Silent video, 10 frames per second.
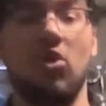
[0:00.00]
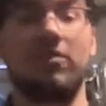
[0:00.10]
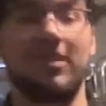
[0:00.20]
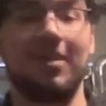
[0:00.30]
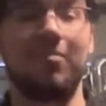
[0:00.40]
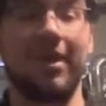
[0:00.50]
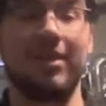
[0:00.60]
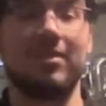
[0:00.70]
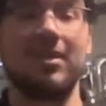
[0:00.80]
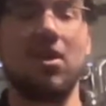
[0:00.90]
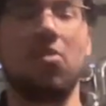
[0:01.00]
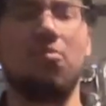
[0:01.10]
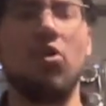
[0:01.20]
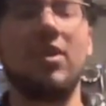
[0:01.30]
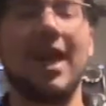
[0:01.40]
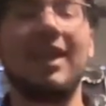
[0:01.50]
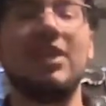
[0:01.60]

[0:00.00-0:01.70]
of teen pregnancy are more likely